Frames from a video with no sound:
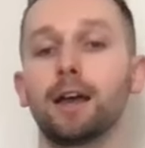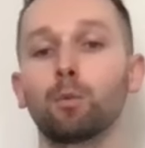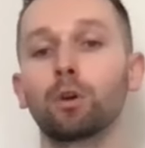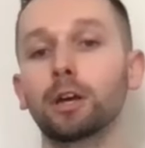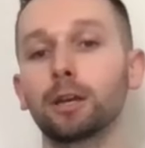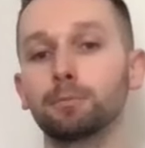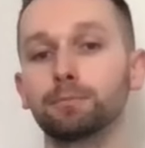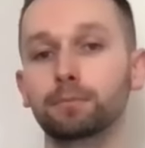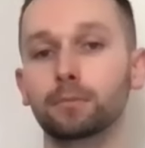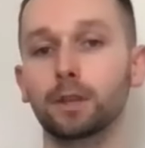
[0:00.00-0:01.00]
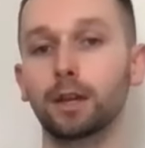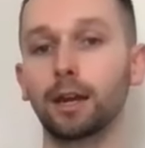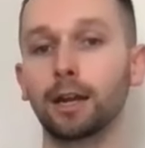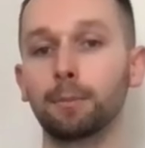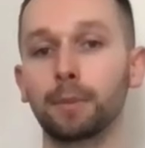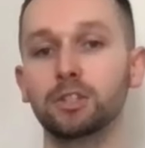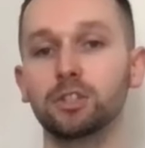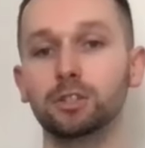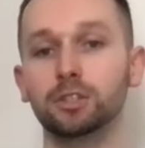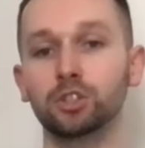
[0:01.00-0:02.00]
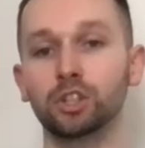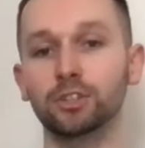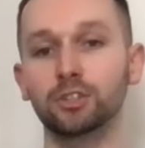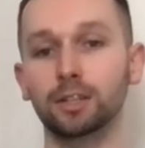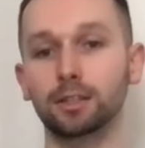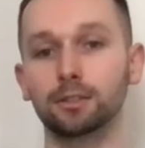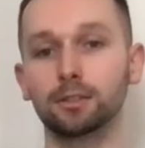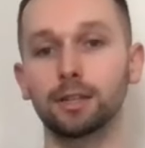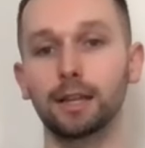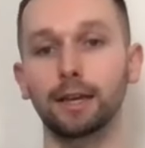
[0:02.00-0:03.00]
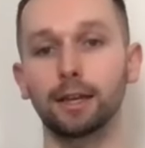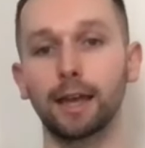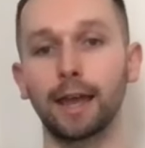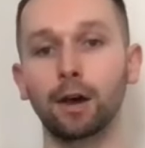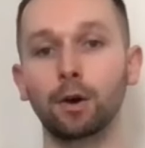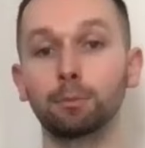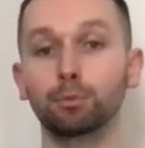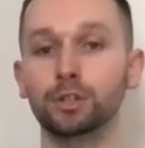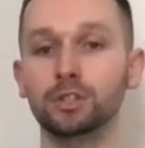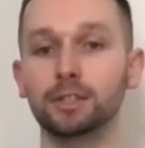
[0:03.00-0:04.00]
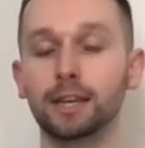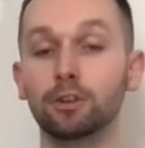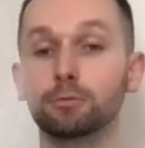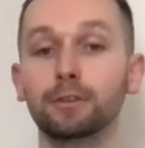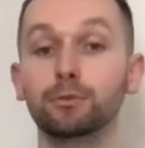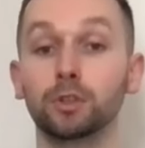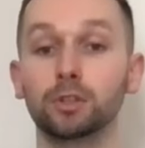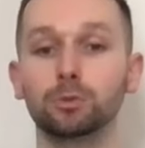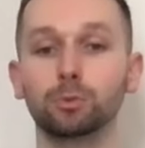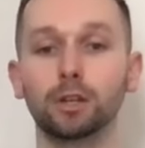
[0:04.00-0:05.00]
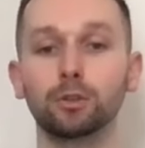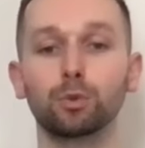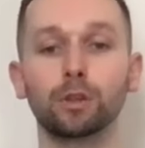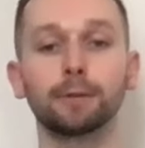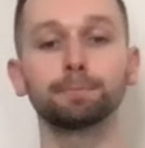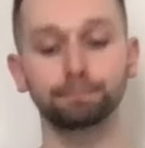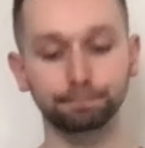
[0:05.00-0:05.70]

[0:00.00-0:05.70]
And I'm basically just adjusting how I'm pressing down with my fingers when I do that.